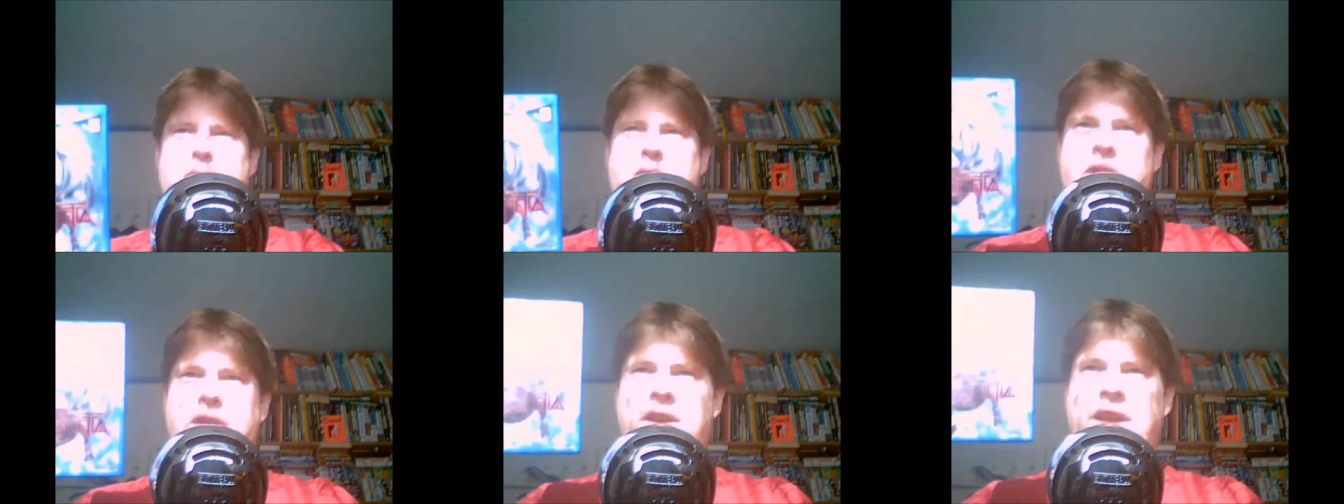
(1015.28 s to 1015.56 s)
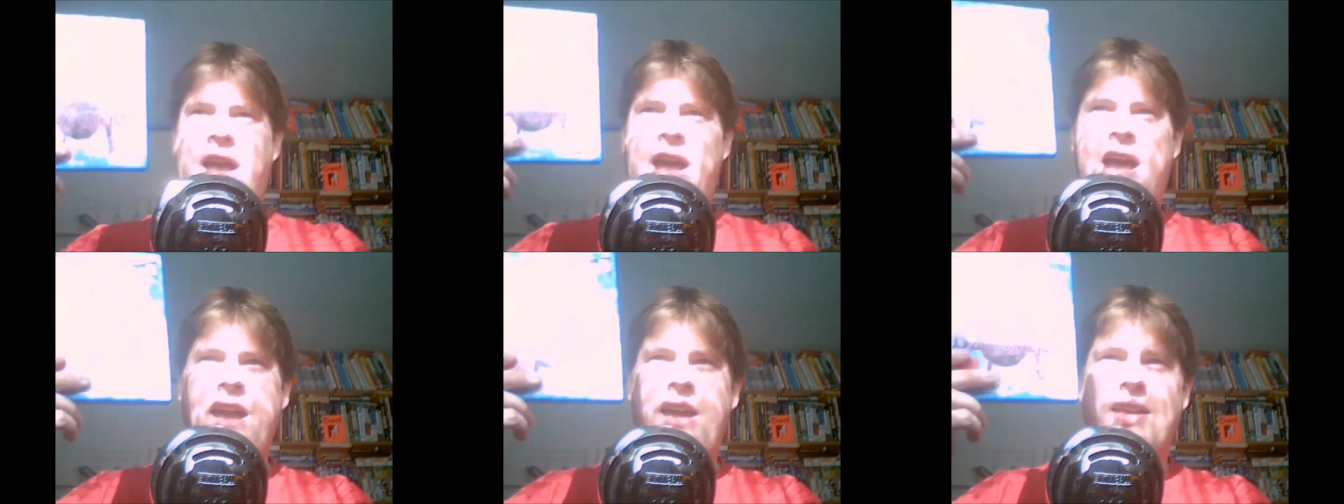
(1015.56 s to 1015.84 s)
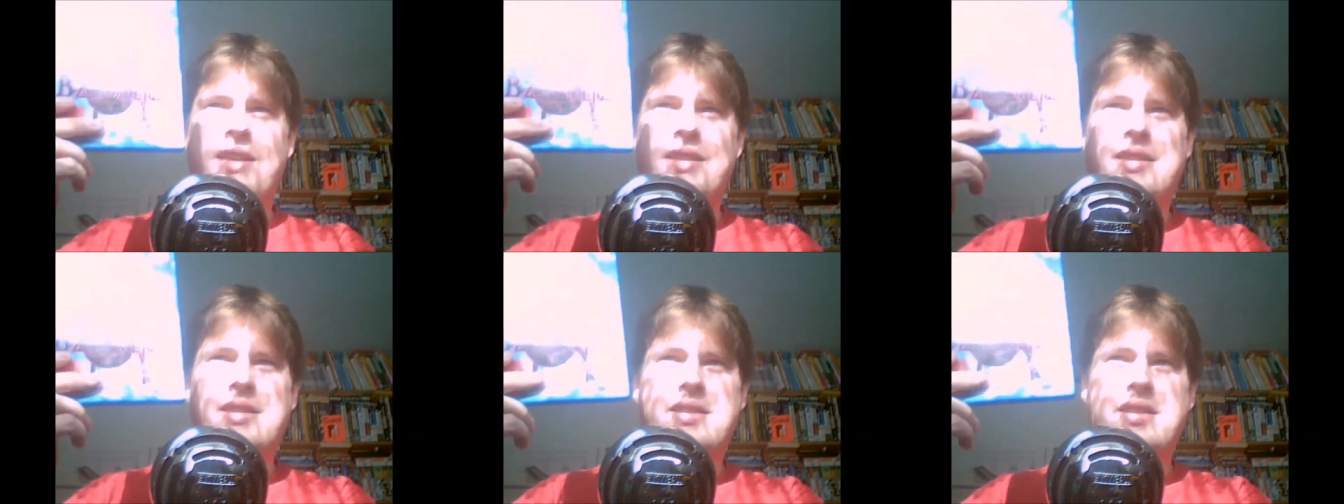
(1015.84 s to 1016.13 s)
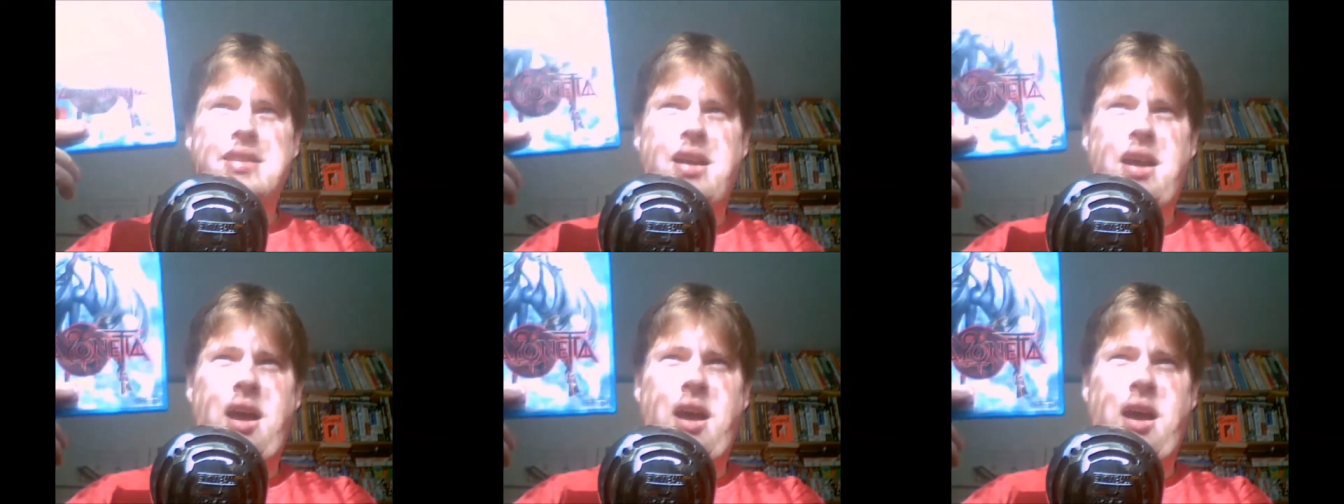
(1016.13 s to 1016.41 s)
case
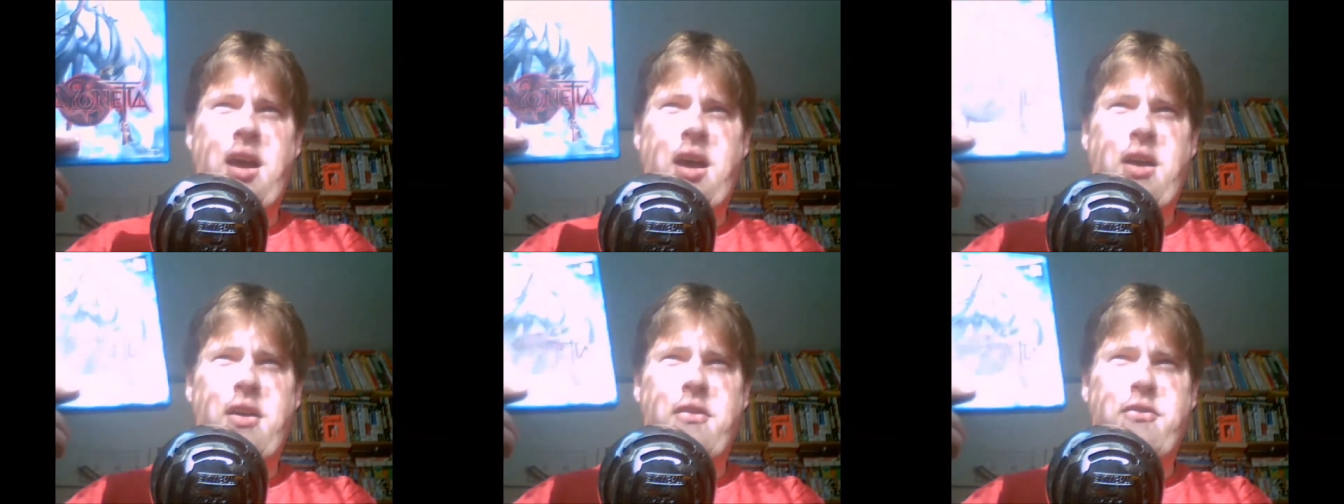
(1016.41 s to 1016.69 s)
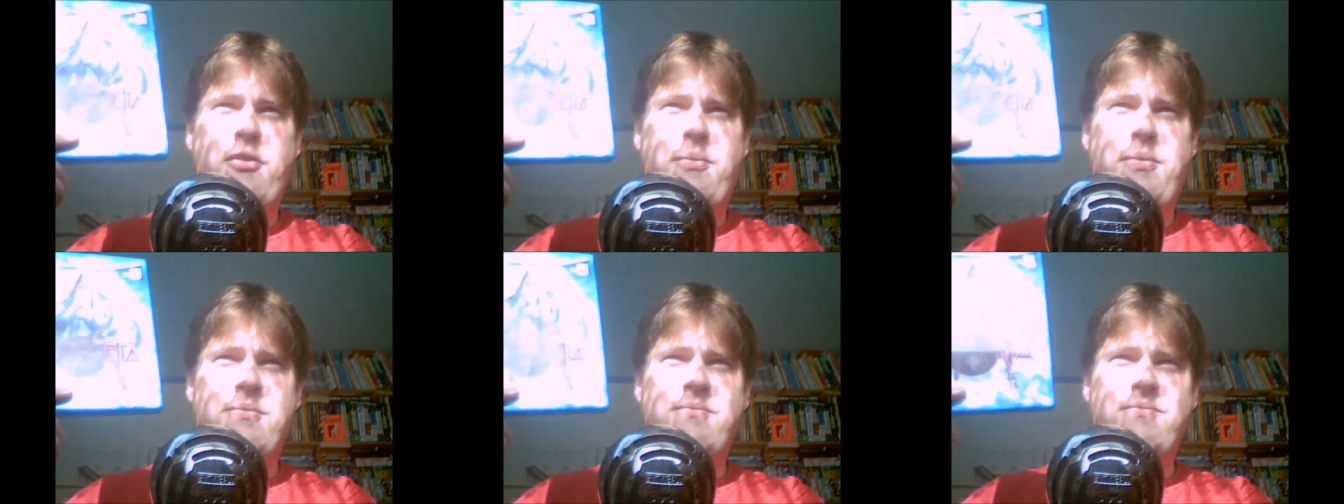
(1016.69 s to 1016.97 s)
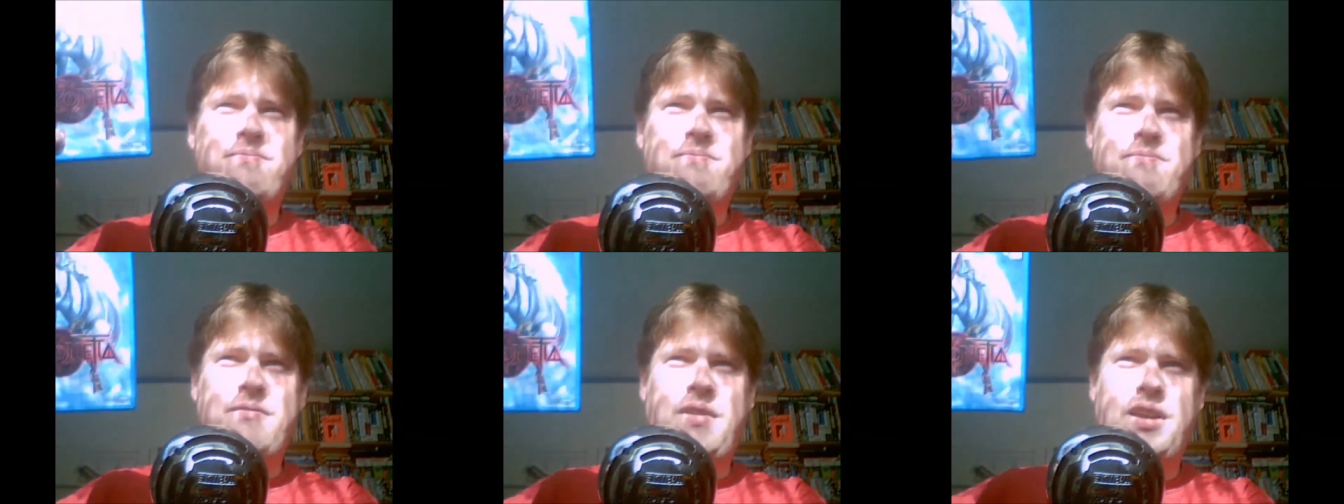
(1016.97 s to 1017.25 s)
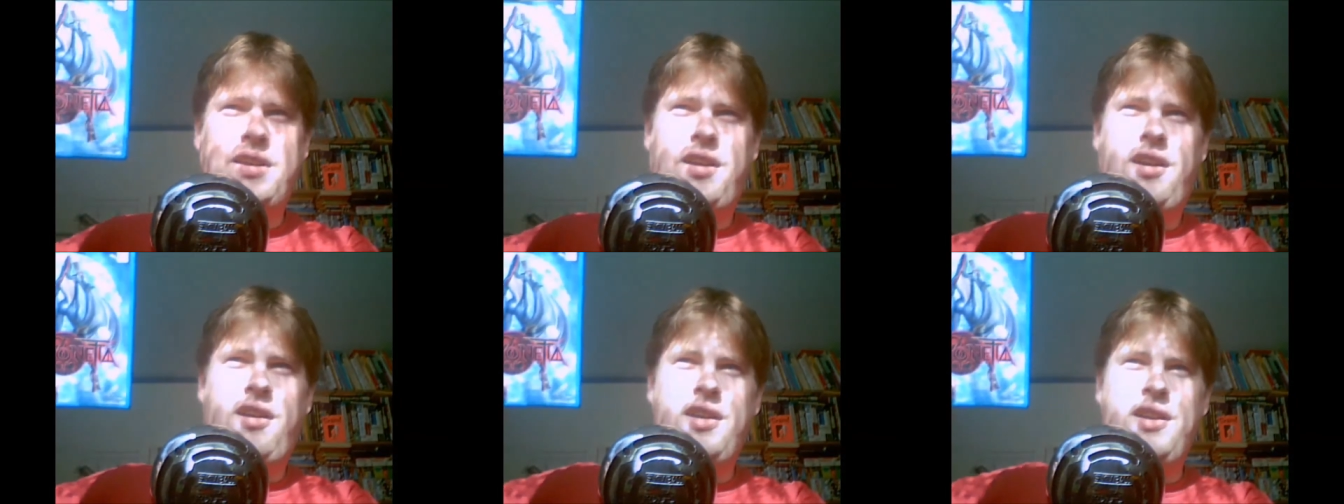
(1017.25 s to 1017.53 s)
for, I
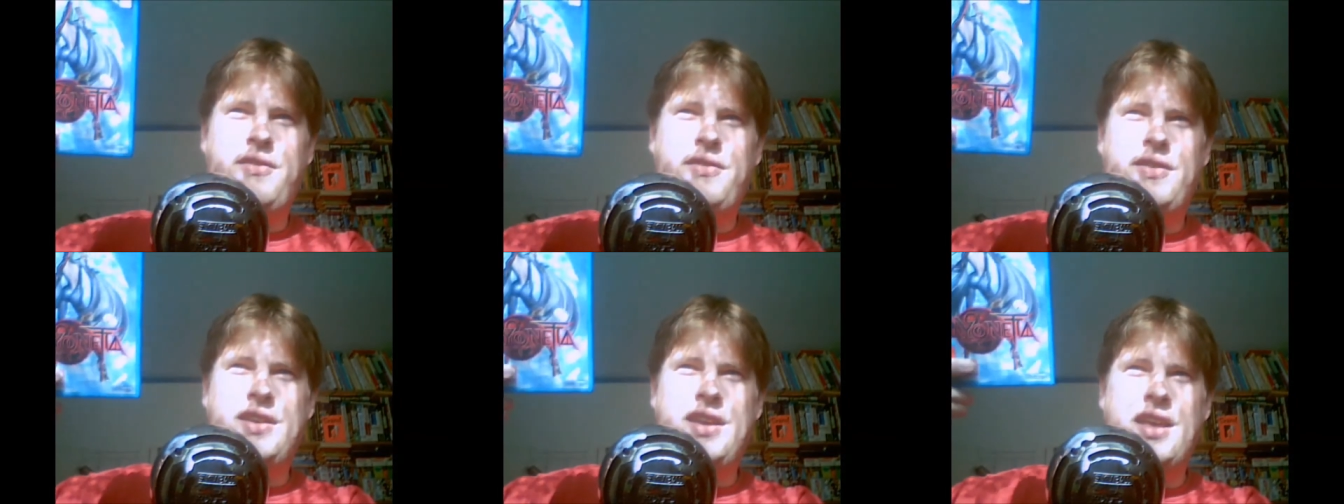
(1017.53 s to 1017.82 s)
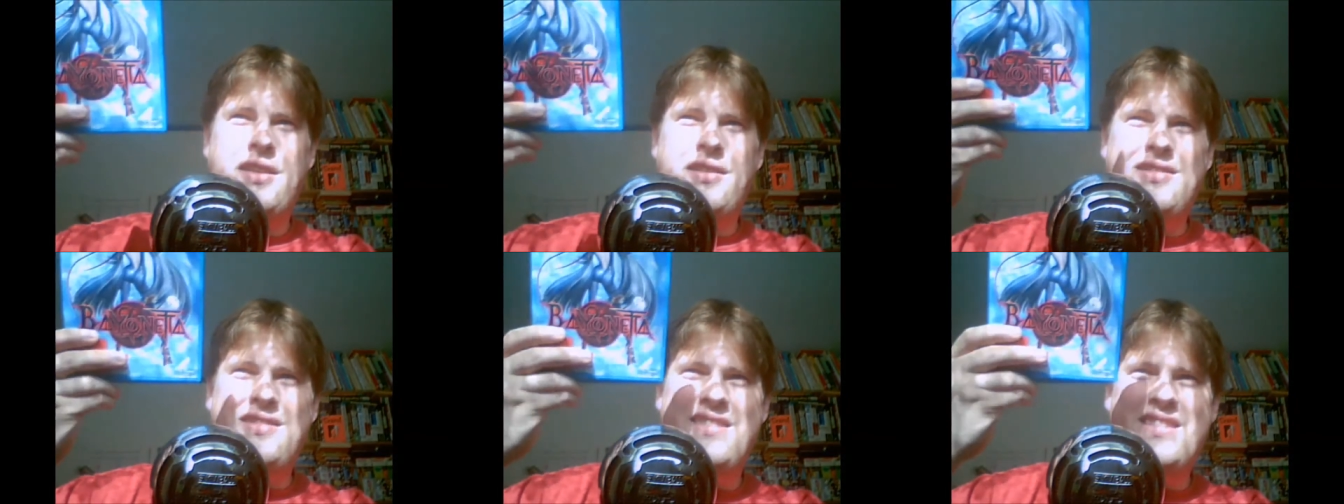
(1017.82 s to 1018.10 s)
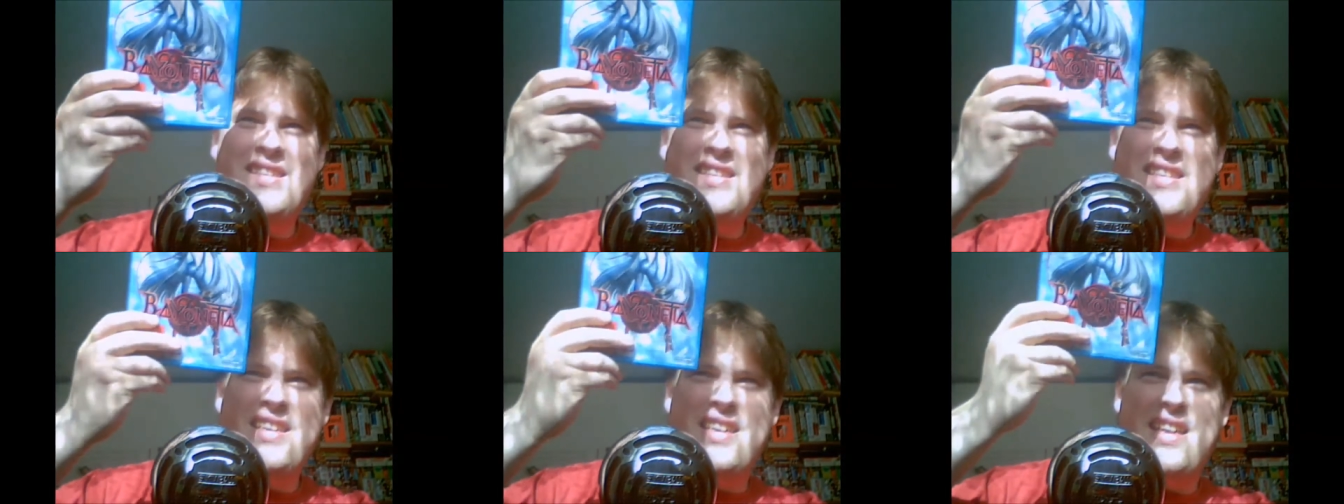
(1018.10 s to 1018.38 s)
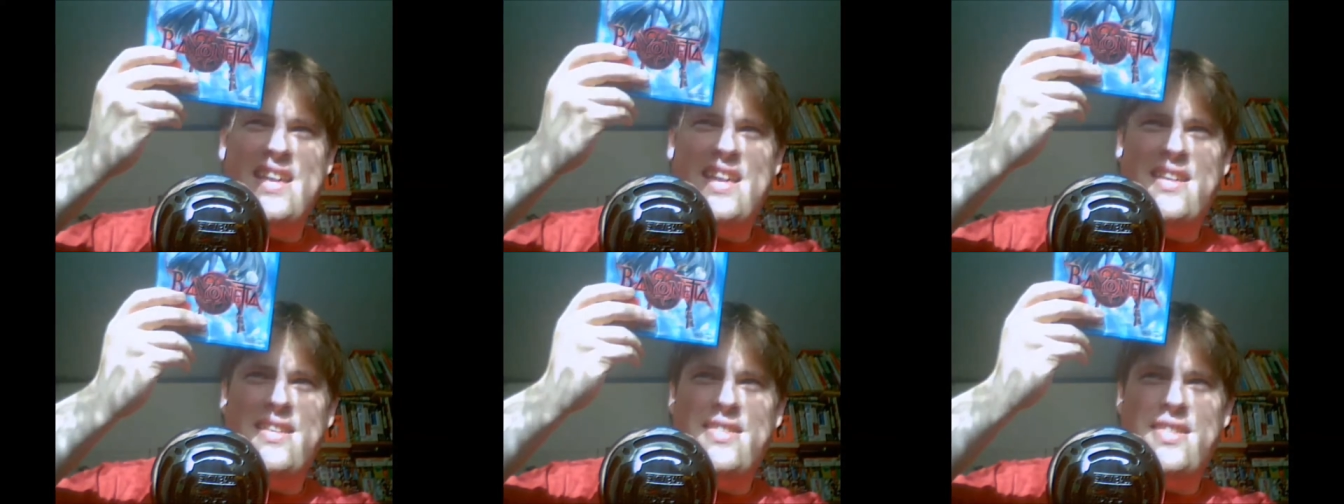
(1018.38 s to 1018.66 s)
can't even get
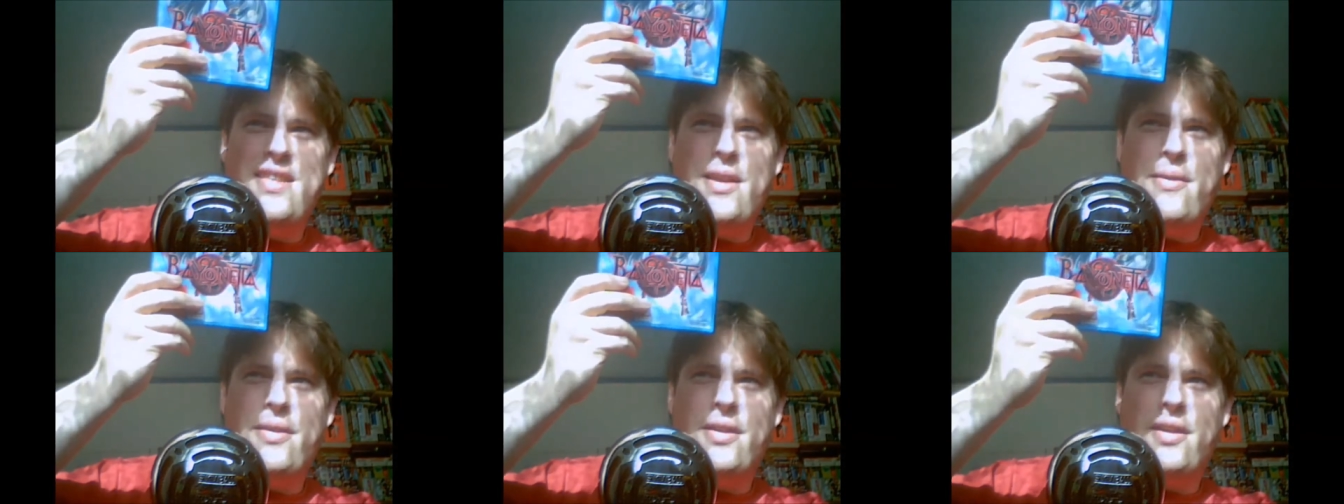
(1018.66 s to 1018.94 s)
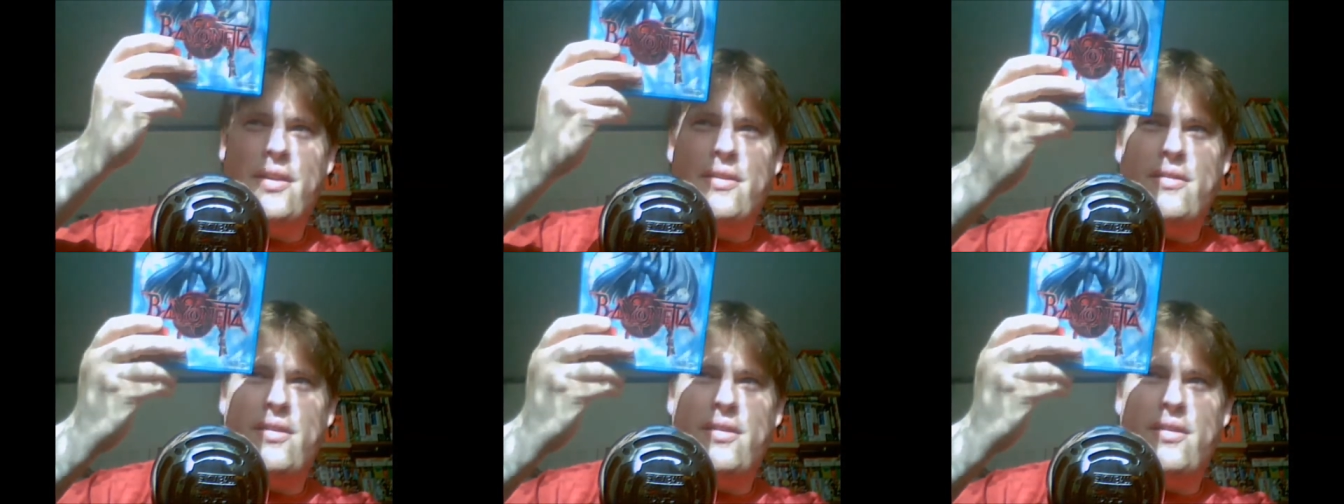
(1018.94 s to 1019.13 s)
there we go.